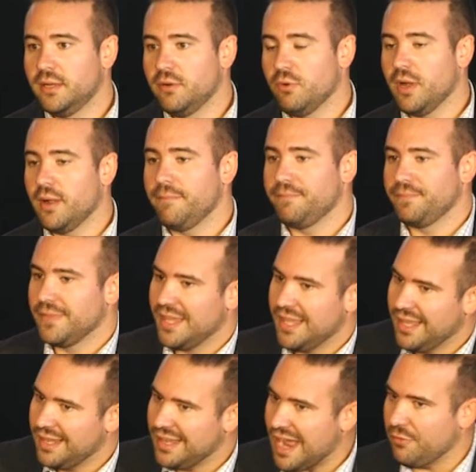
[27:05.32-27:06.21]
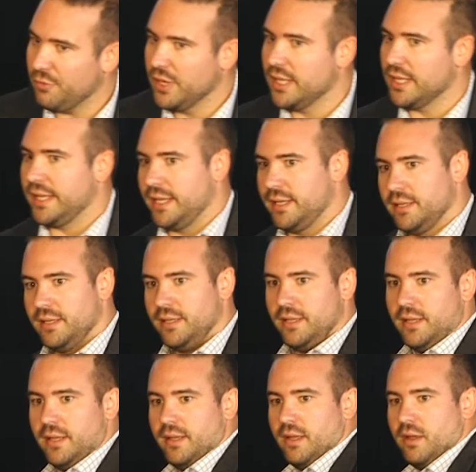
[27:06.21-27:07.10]
Well, not really.
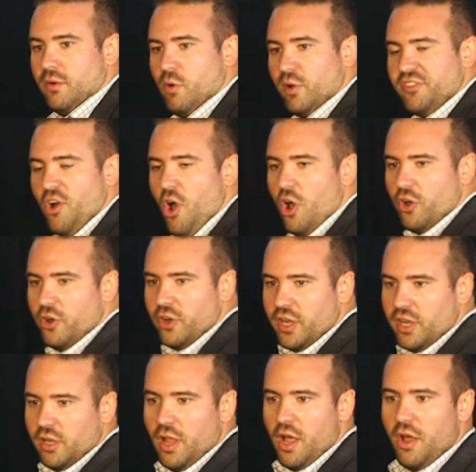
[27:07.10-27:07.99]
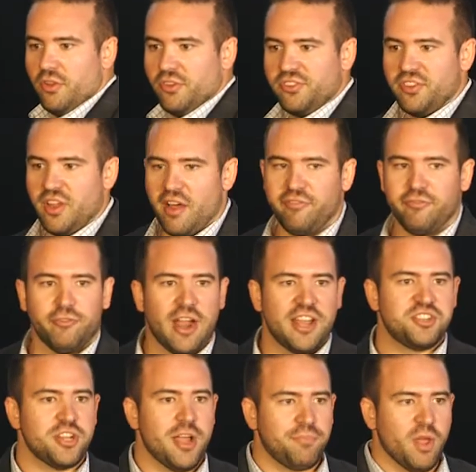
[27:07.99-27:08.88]
What's harder to close? A
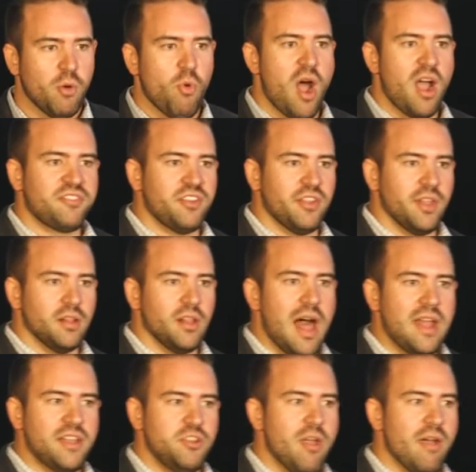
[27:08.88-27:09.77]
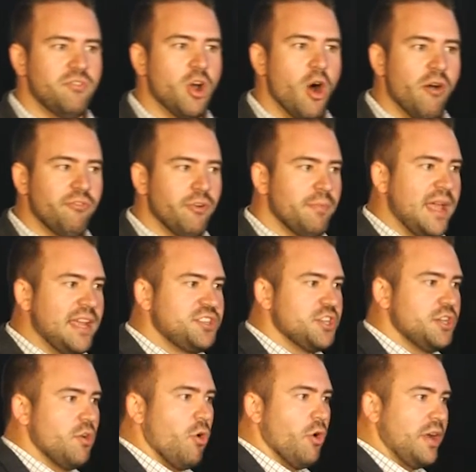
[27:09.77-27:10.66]
fresh up that walks on the lot and you have no
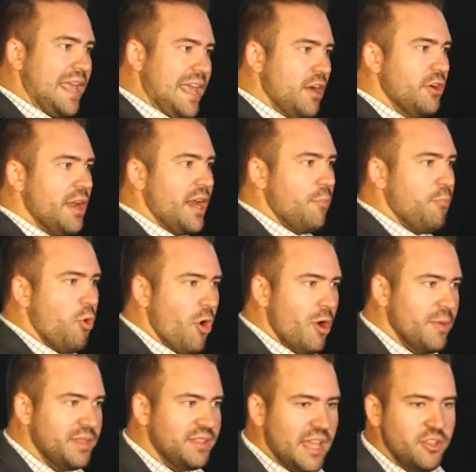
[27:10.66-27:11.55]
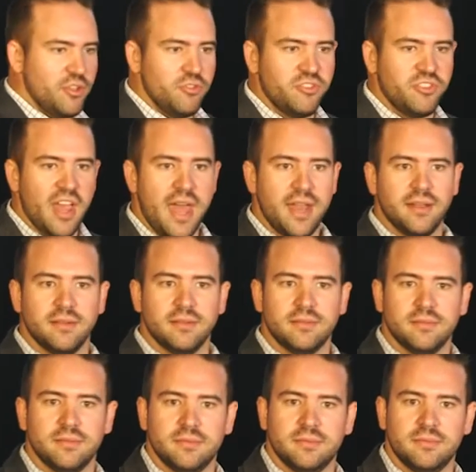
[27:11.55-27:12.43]
information, or an internet appointment that you set?
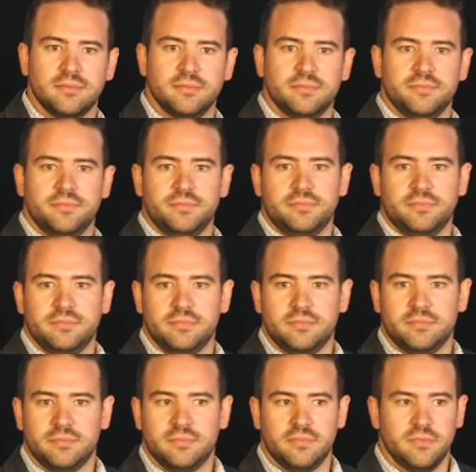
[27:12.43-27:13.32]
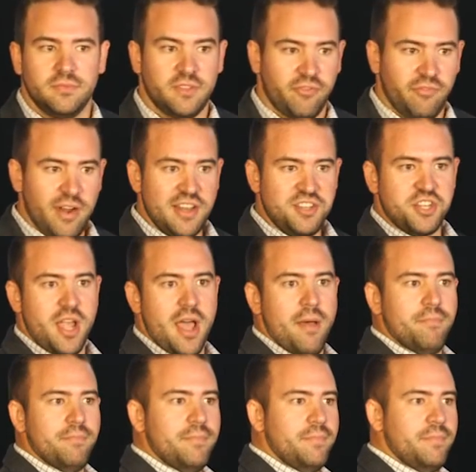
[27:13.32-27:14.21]
The fresh
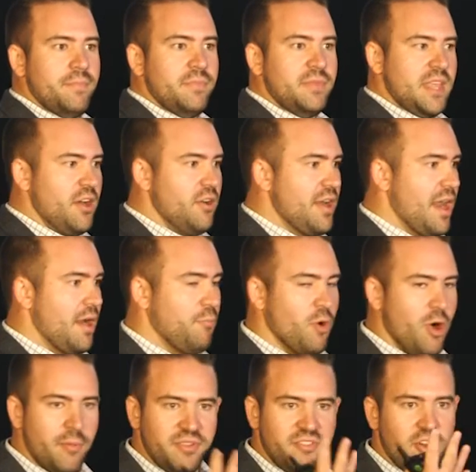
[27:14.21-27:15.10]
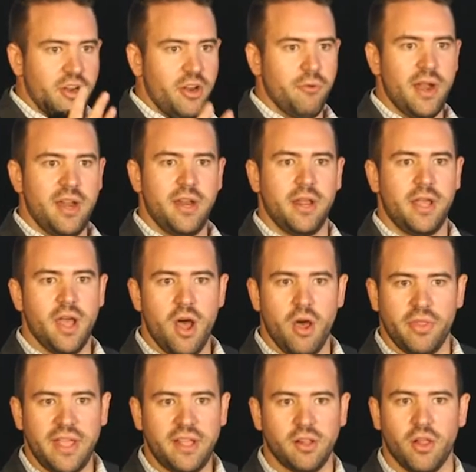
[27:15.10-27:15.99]
up. The internet appointment's already ready to
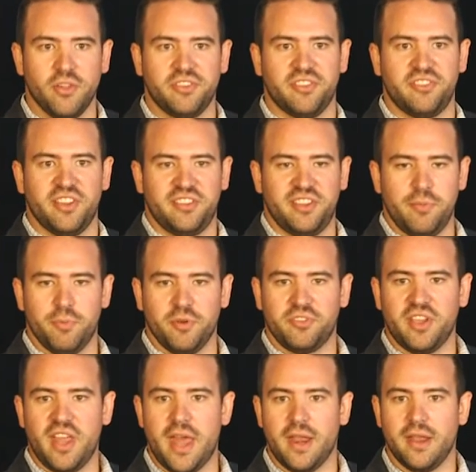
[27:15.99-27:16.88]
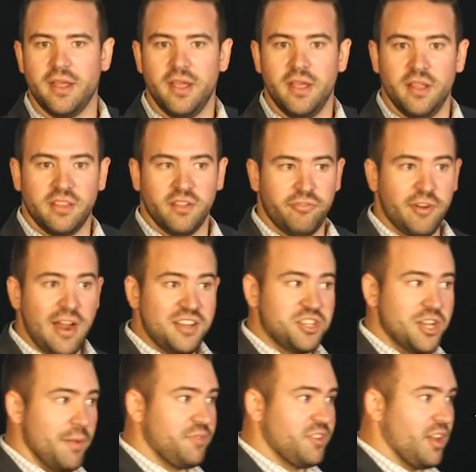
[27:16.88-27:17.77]
go. They close at 60%. The
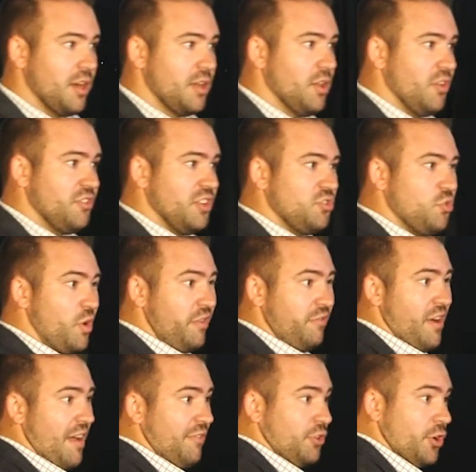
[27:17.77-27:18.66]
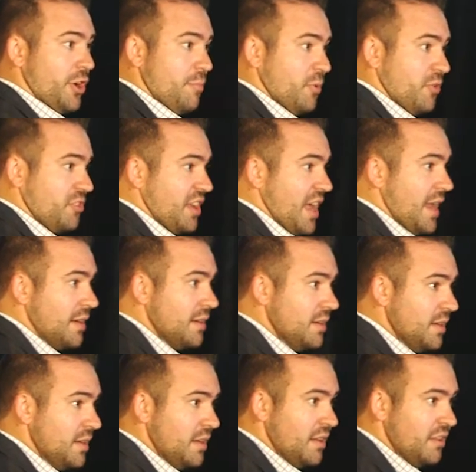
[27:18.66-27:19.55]
fresh up's going to close at 25, 30%.
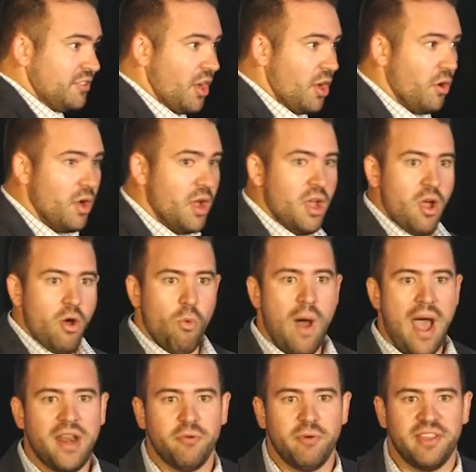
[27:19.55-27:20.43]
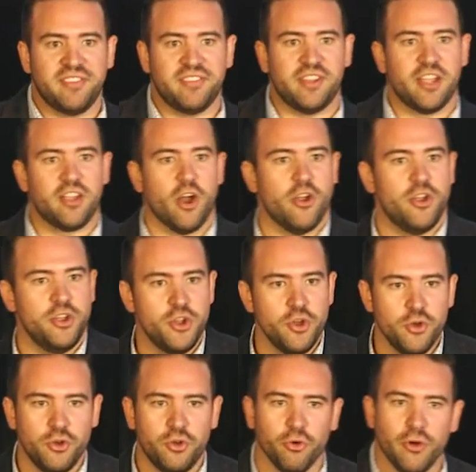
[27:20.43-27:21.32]
So why do we stick our
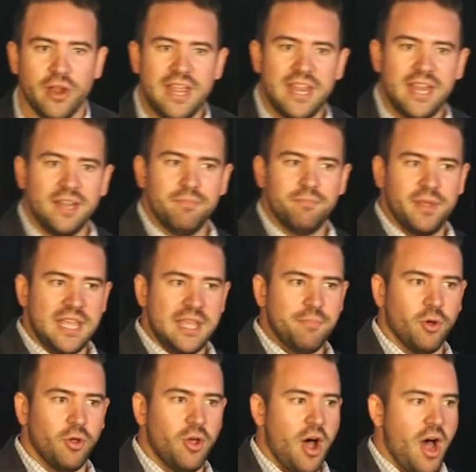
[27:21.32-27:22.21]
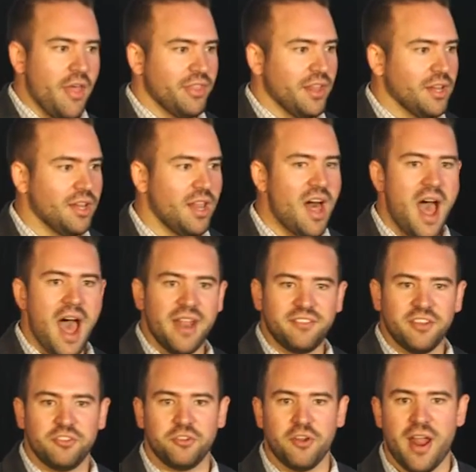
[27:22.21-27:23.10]
new green people on the
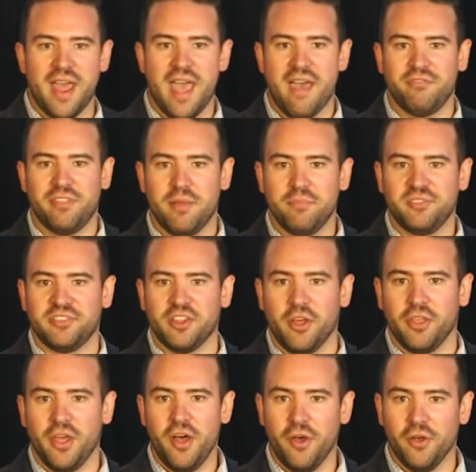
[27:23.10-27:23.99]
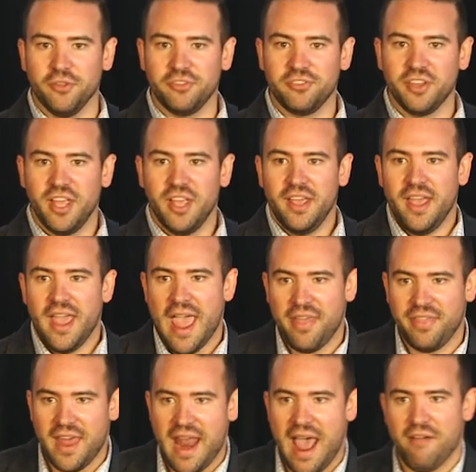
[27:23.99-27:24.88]
lot to try to have them sell those
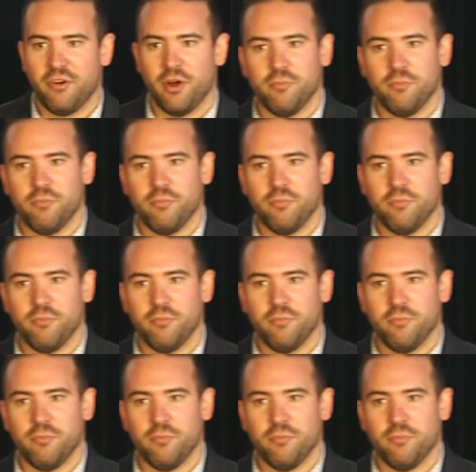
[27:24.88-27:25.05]
and then have